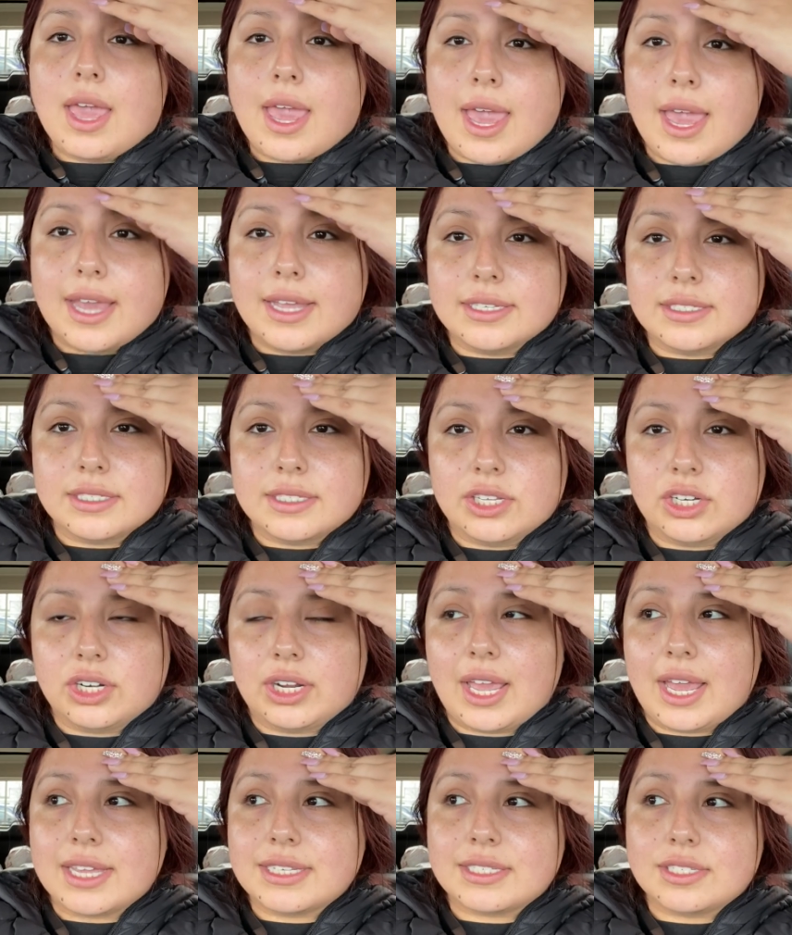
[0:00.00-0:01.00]
And their
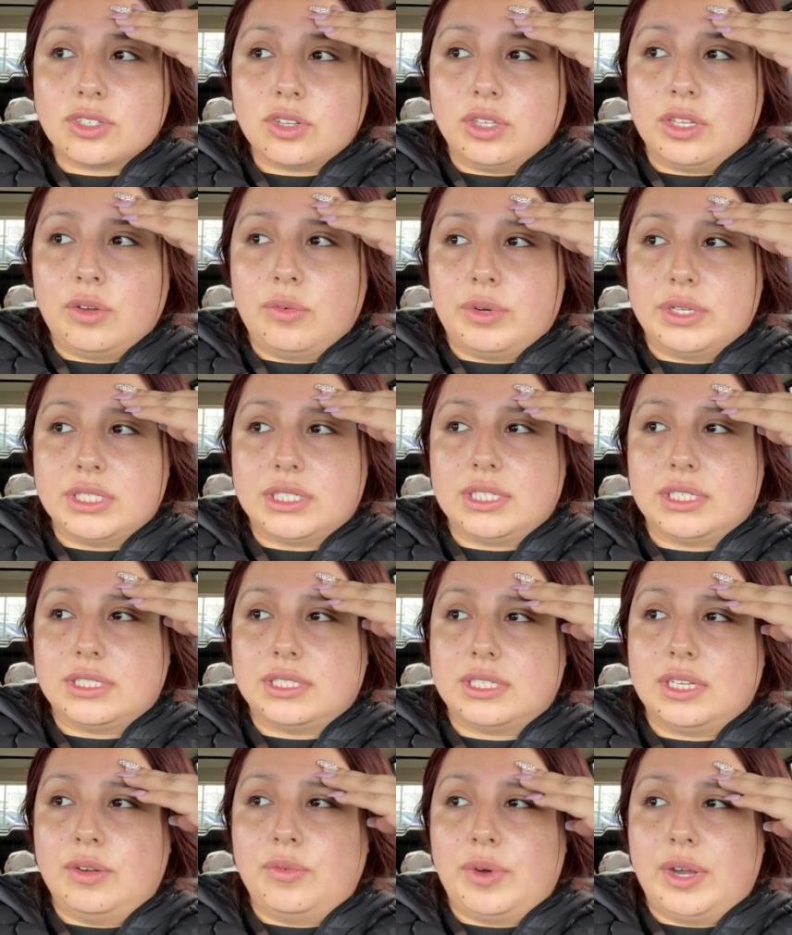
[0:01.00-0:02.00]
gas is only
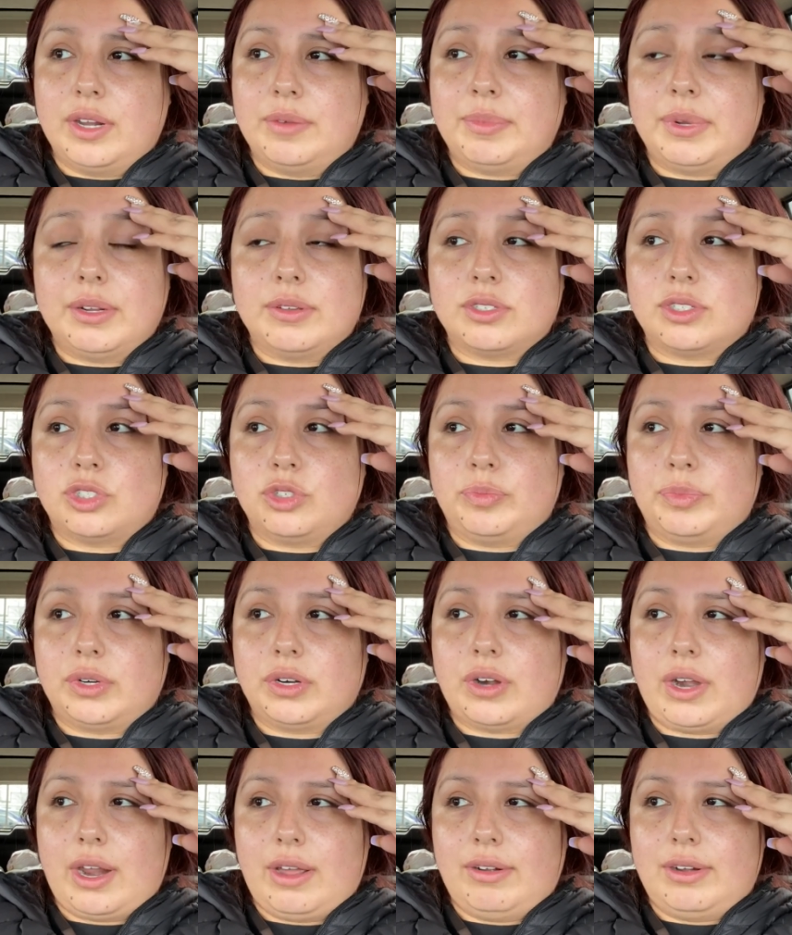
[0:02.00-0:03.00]
$1.61, but it was super
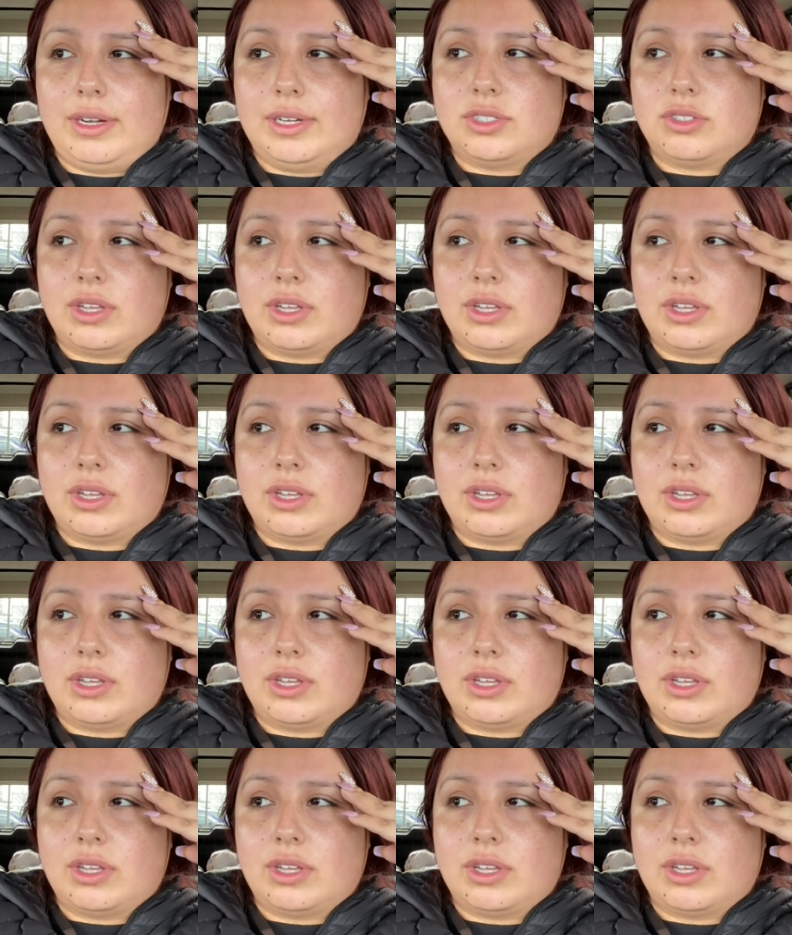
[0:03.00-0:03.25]
crowded.